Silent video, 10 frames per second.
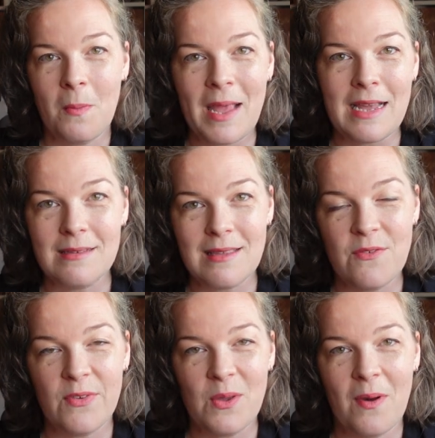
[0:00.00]
makes,
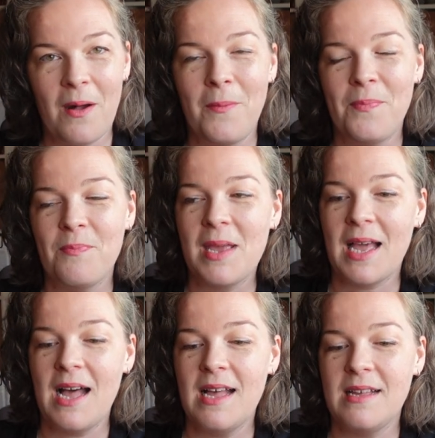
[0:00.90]
if you will,
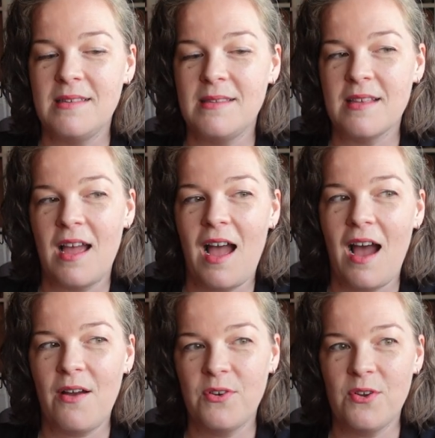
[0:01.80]
because
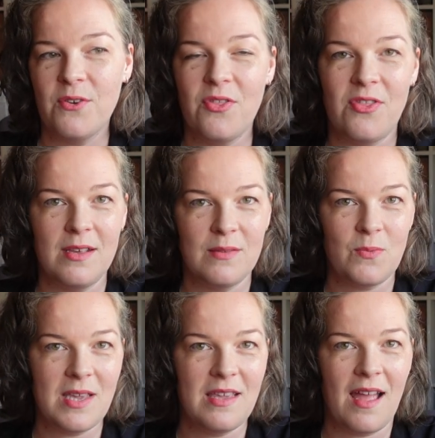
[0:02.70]
after this
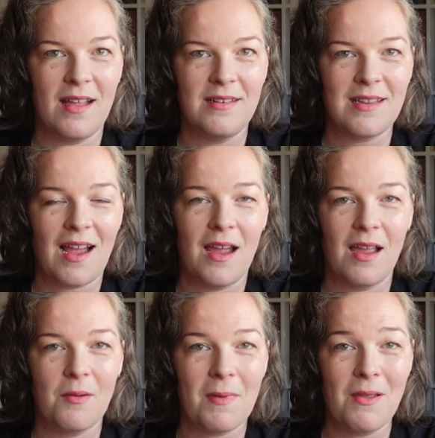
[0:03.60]
weekend,
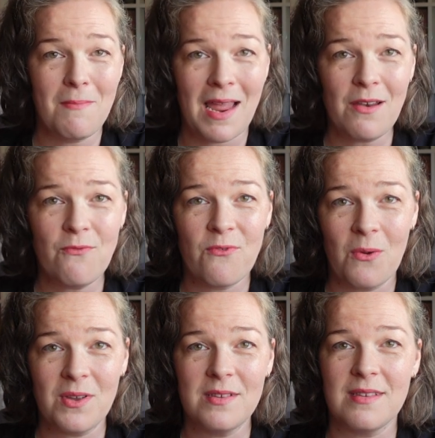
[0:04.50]
my main
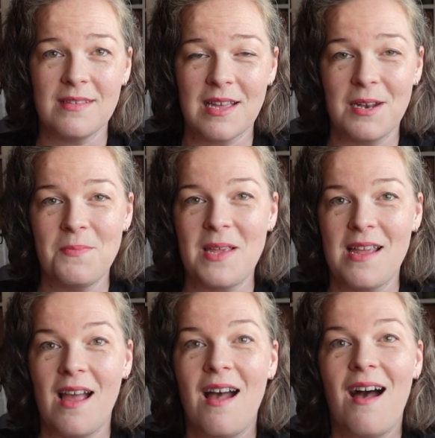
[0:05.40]
focus is going to
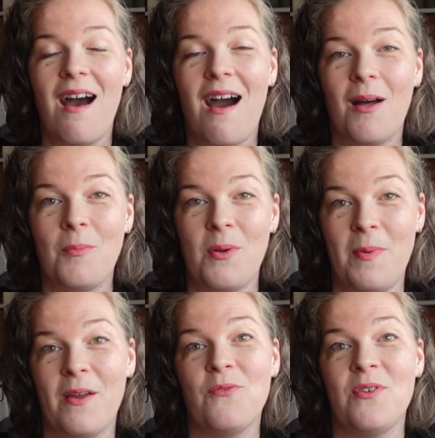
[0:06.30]
be on
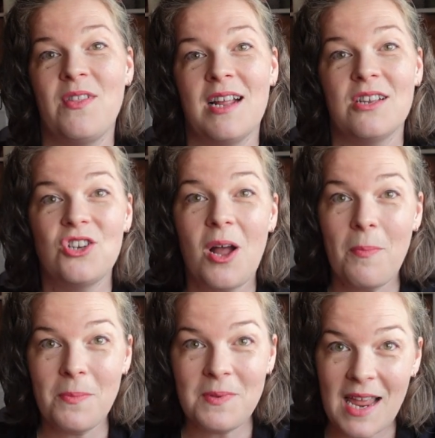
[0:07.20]
preparing for the next
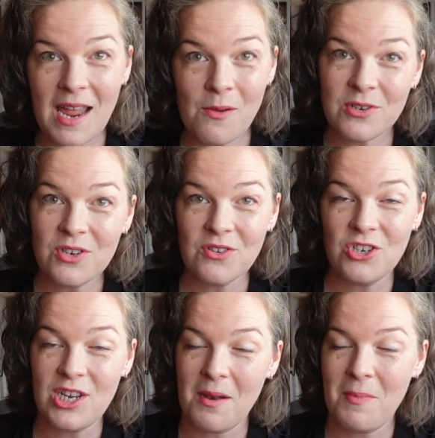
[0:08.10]
shop update, which I'll
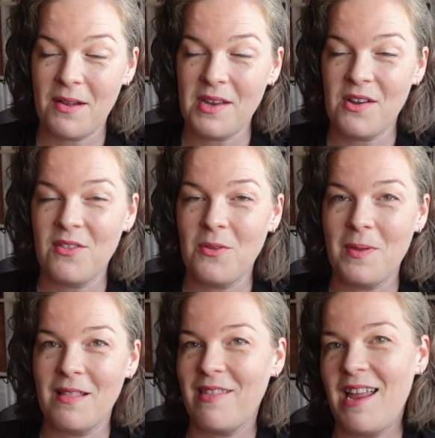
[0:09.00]
chat about here a little
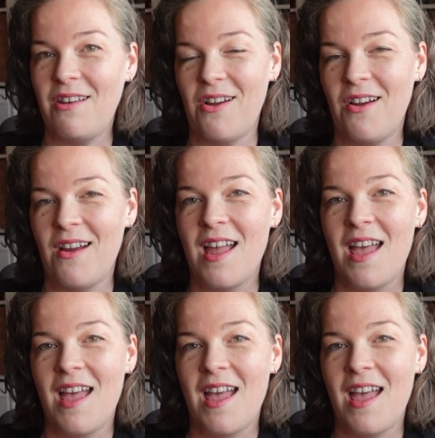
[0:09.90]
bit later.